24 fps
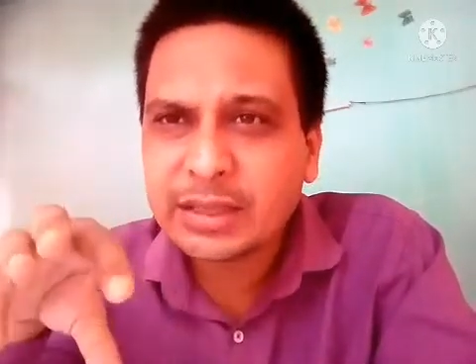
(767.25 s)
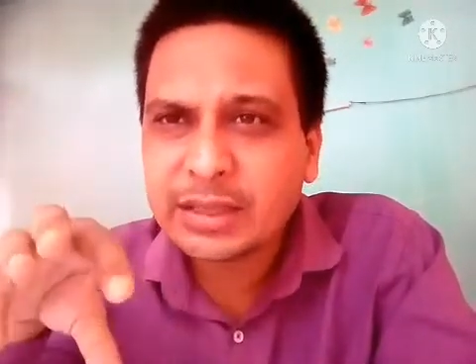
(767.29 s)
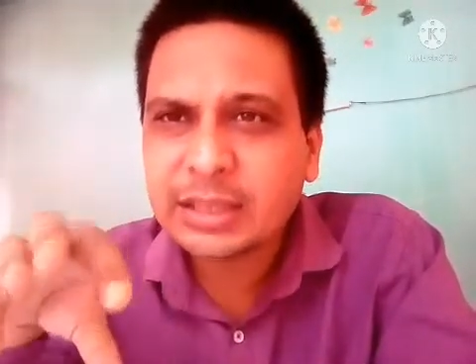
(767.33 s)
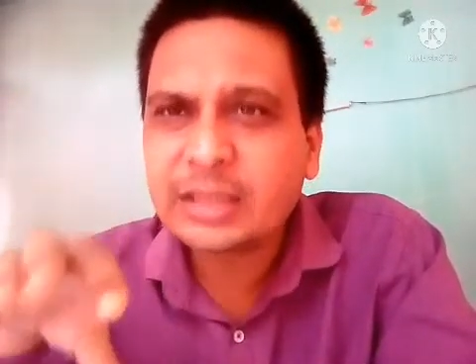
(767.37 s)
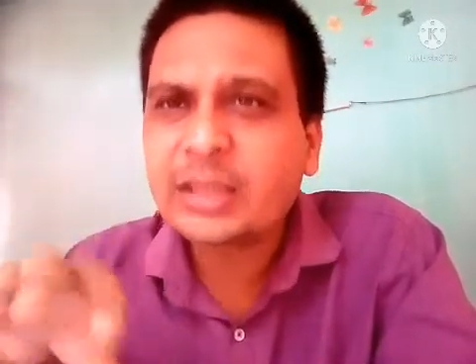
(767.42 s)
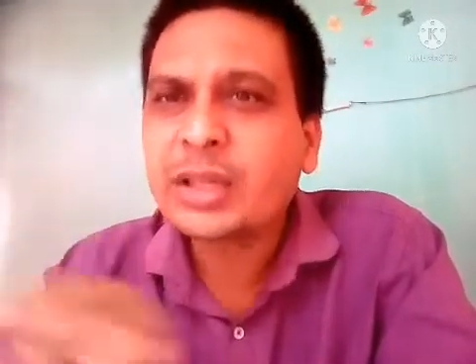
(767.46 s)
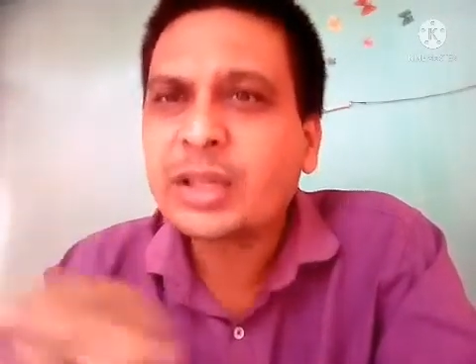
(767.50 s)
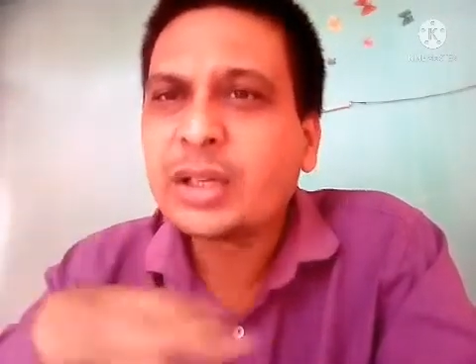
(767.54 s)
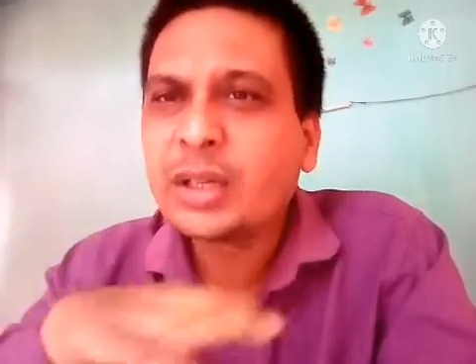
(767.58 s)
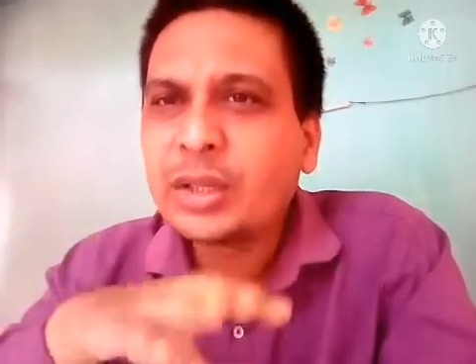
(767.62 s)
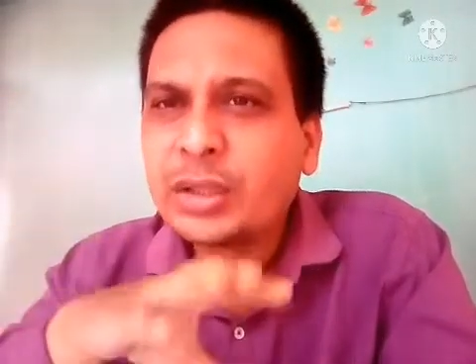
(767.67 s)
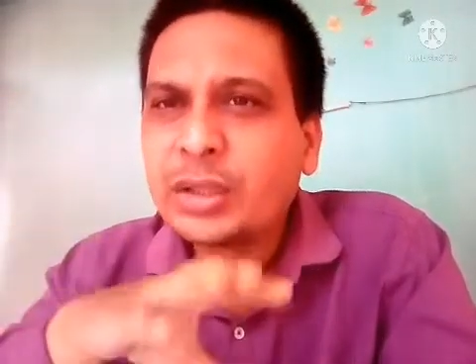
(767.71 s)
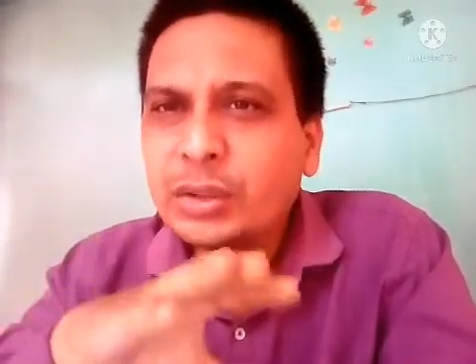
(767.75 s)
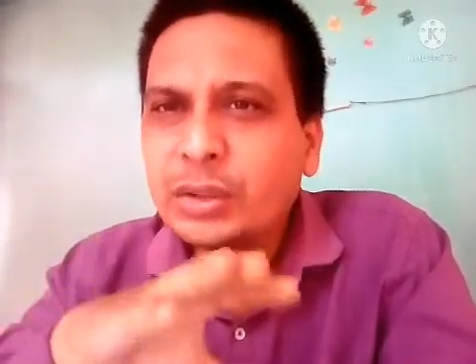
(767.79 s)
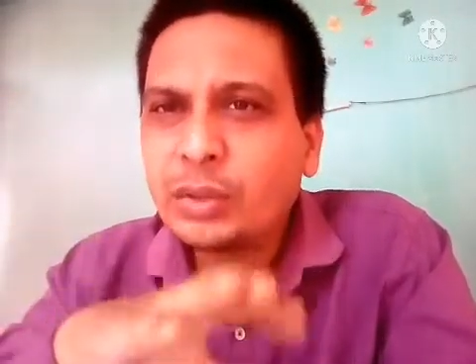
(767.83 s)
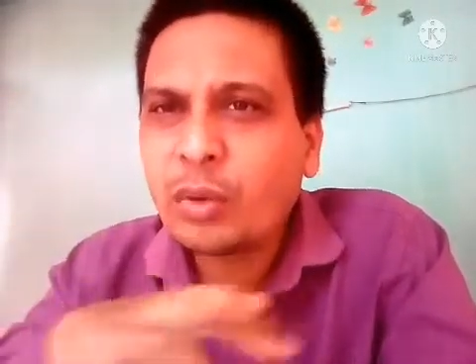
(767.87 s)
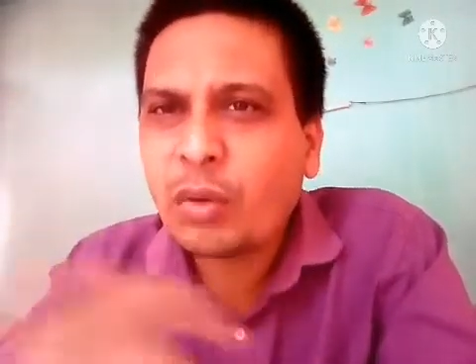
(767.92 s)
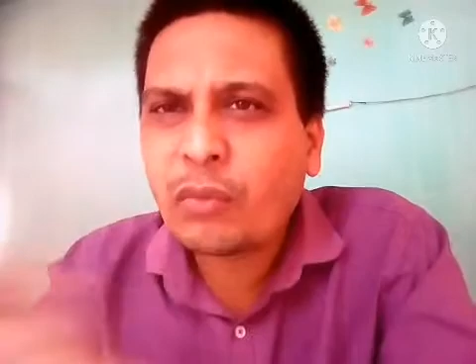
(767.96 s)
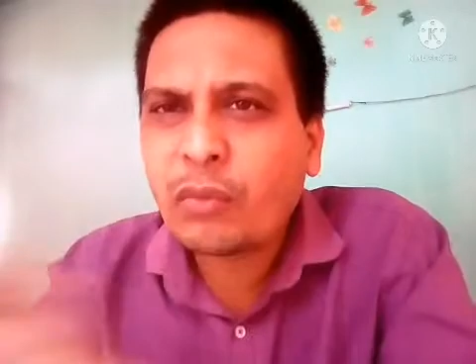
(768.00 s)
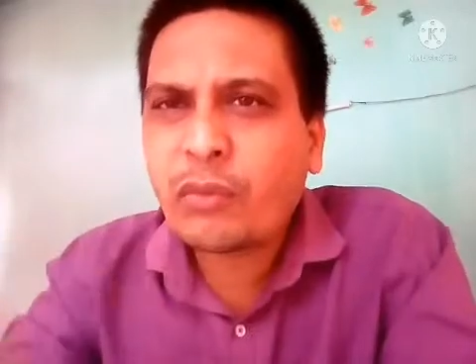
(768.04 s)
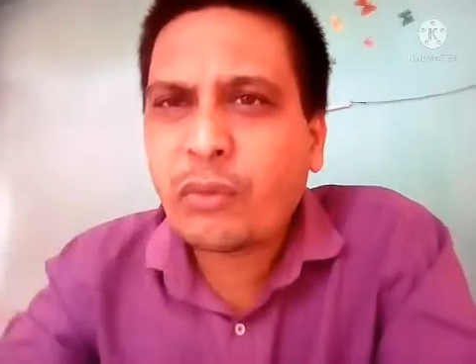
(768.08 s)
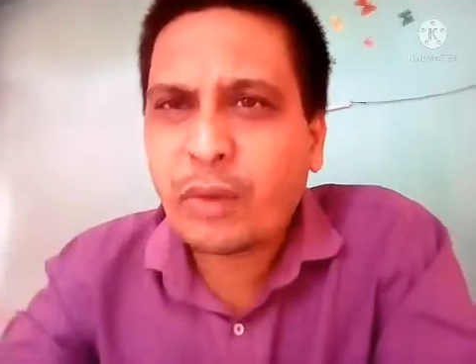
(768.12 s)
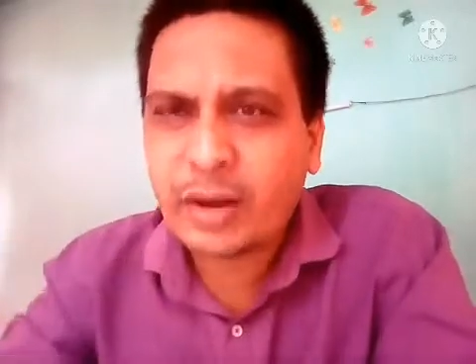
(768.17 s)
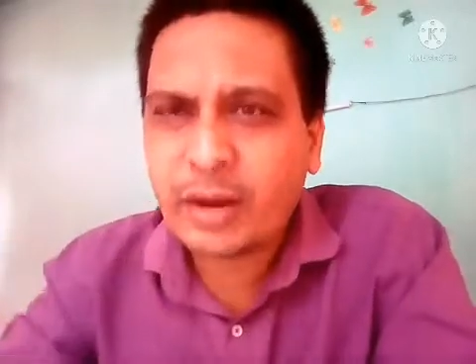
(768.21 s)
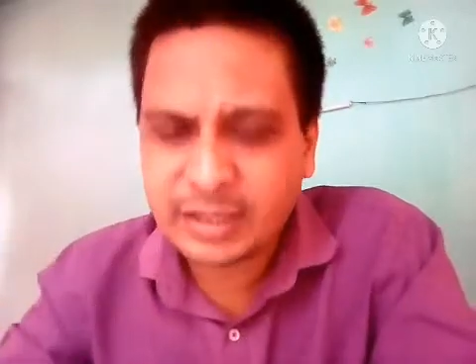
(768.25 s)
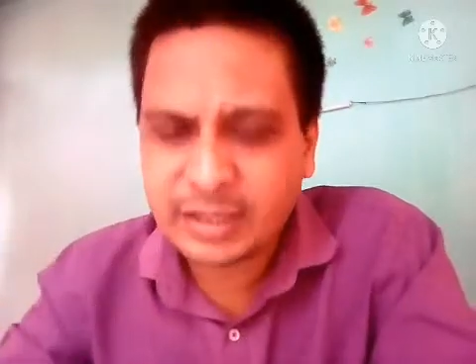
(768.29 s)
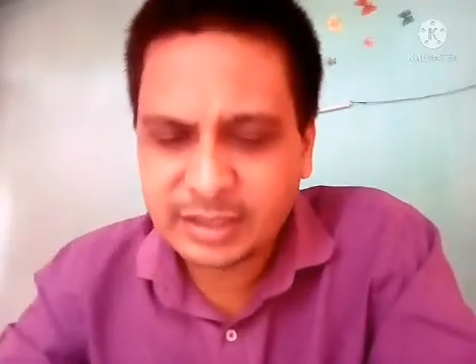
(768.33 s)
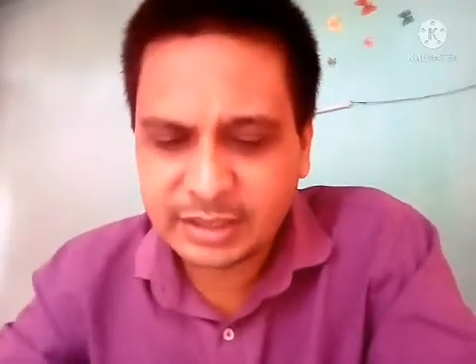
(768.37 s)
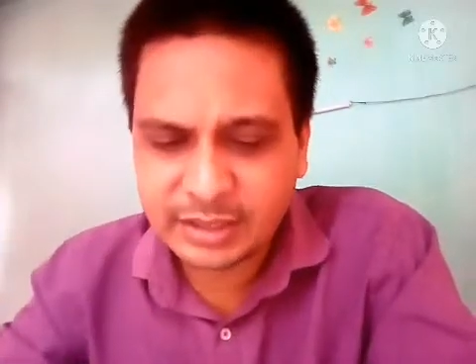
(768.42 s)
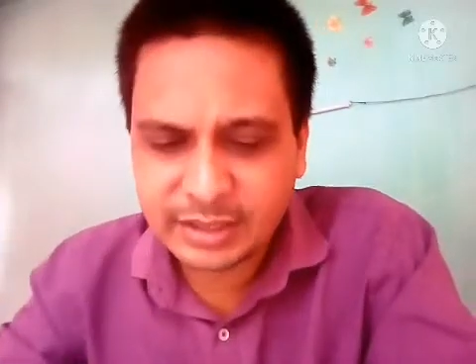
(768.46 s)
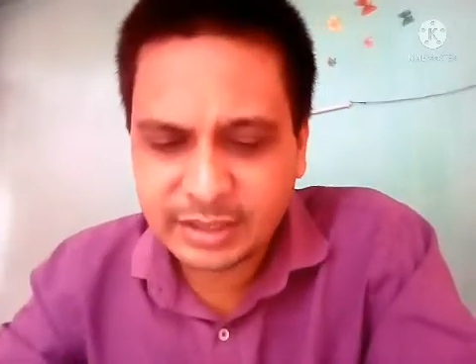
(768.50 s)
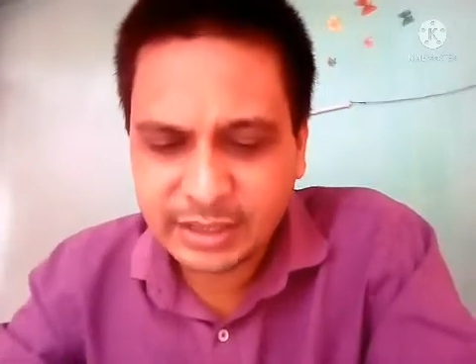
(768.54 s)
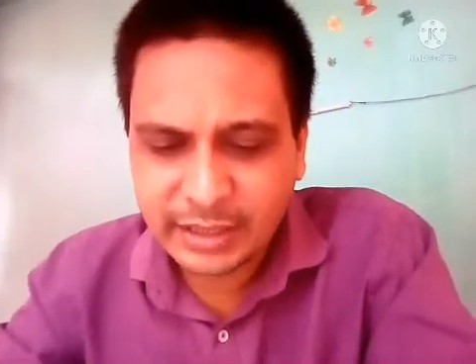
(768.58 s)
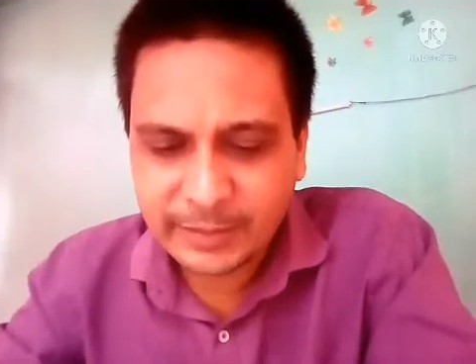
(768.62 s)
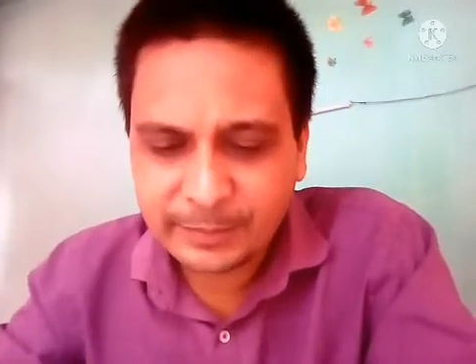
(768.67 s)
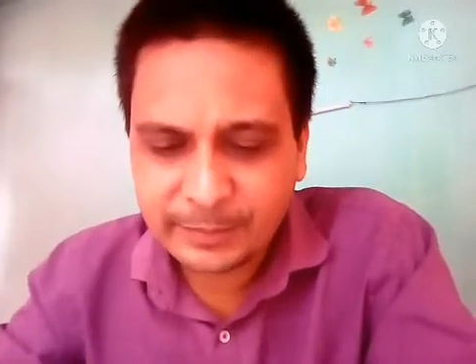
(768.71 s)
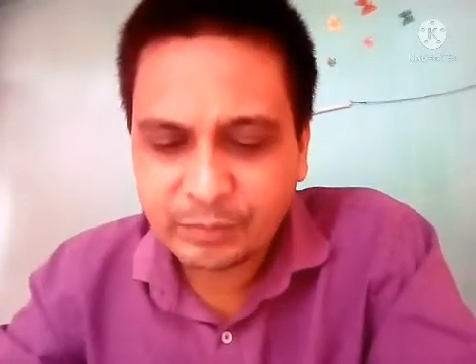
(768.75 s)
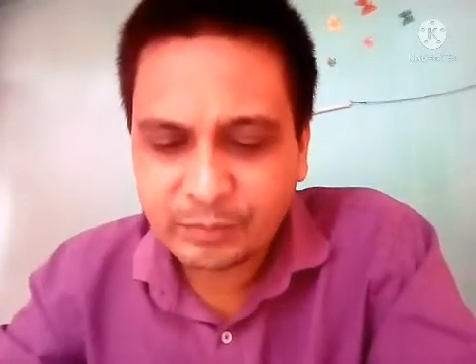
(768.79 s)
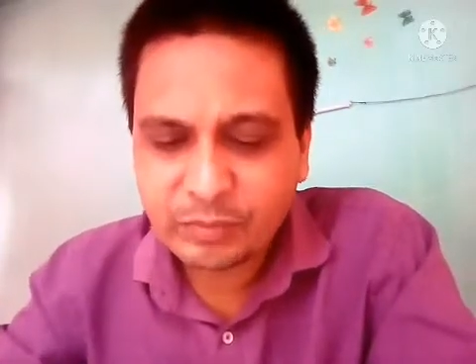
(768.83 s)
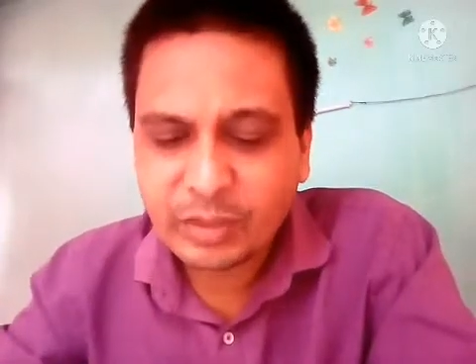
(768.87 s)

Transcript: seen, no forest is there.